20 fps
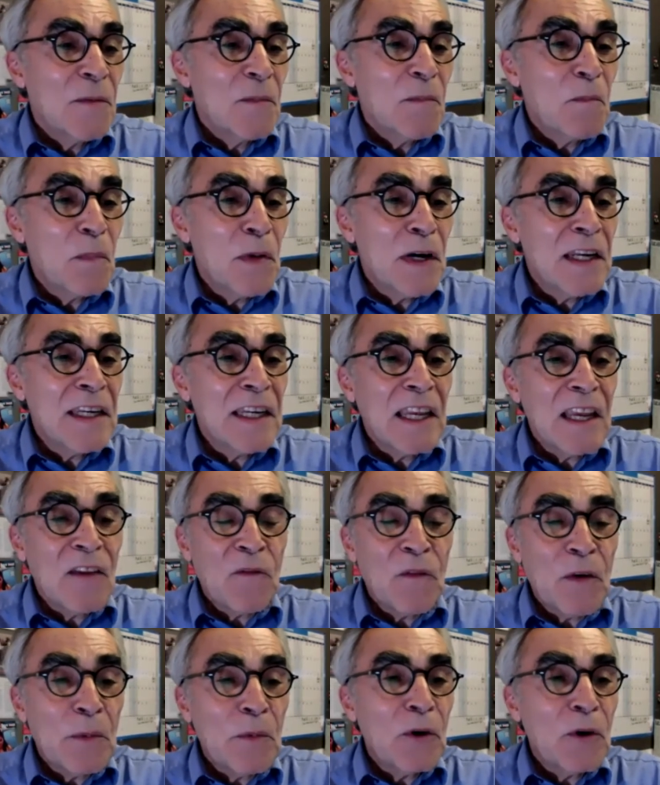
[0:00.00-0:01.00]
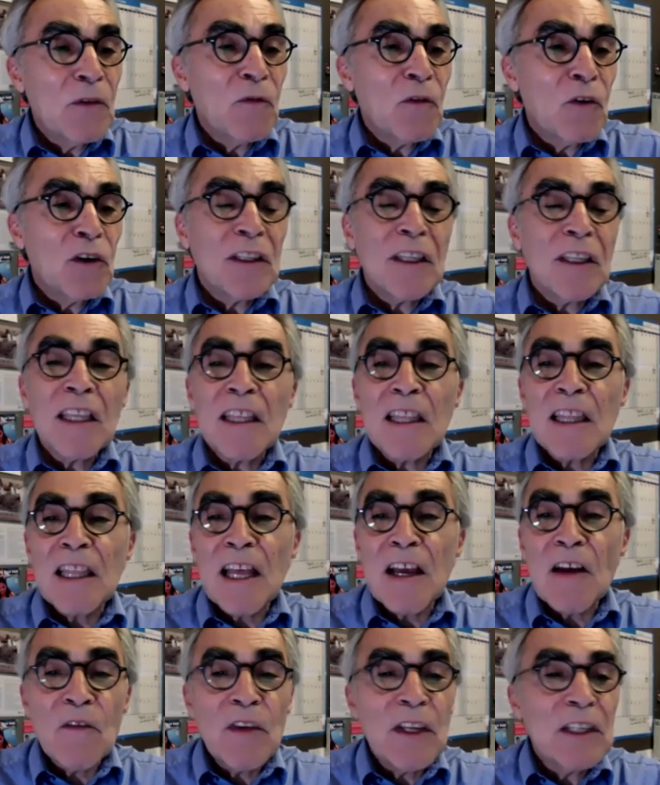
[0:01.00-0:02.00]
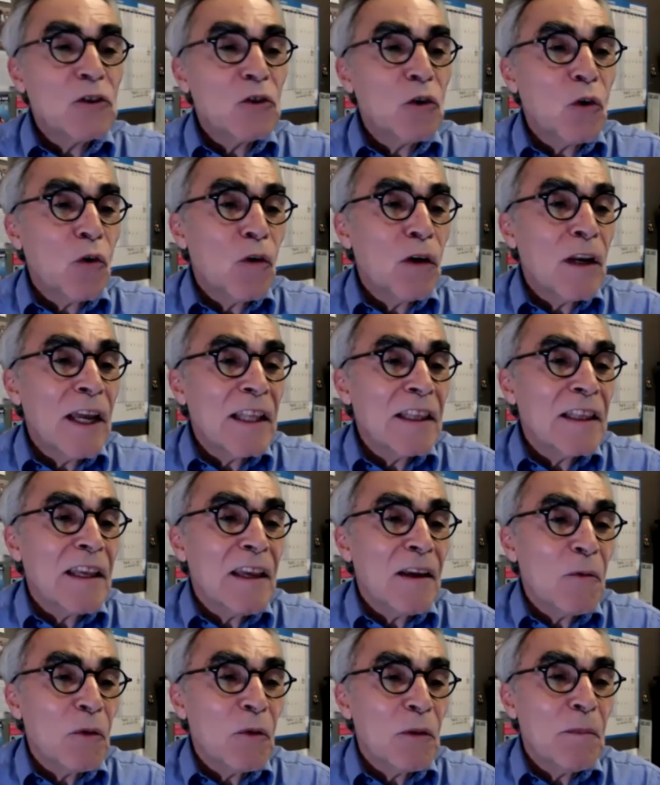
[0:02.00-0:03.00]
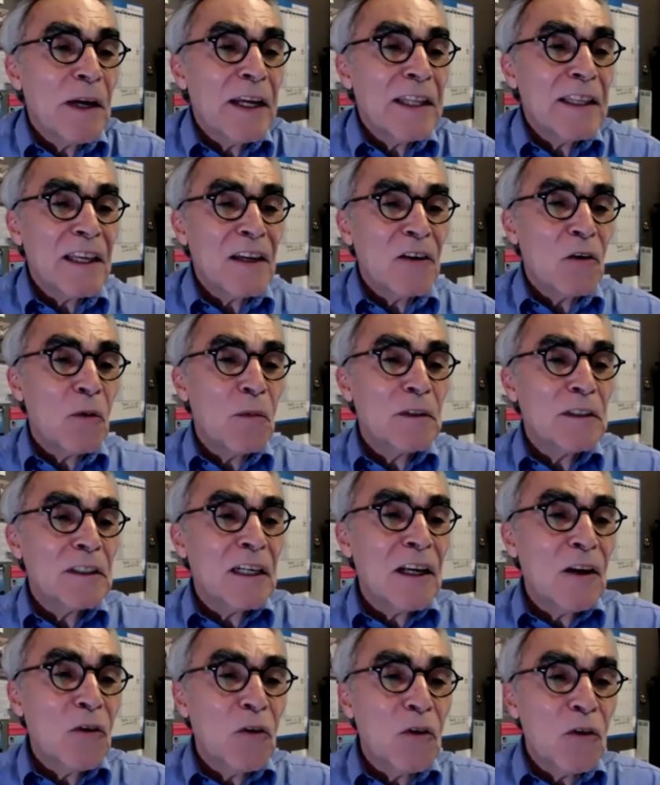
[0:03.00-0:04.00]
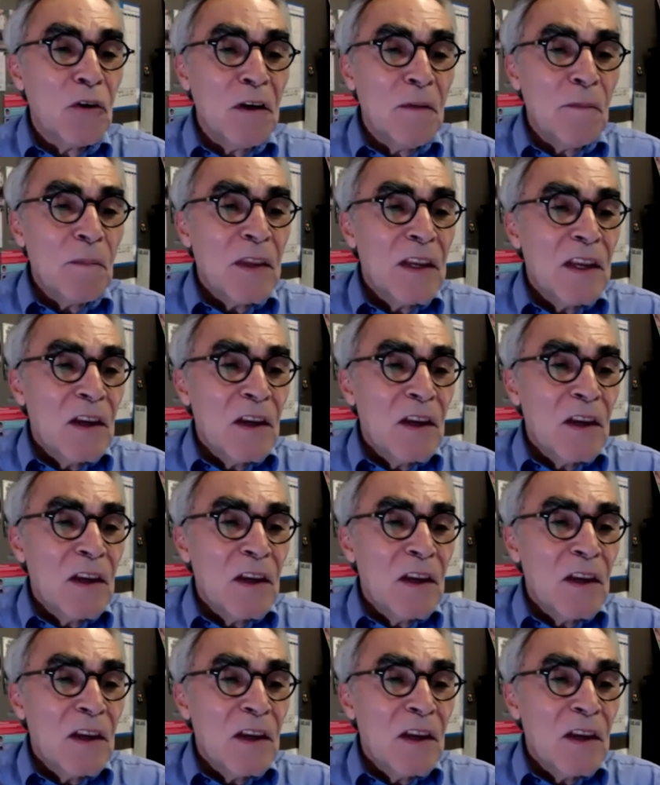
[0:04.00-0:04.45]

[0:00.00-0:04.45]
Monday, February 14th, Love and Chocolate with Maite Gomez Rejon,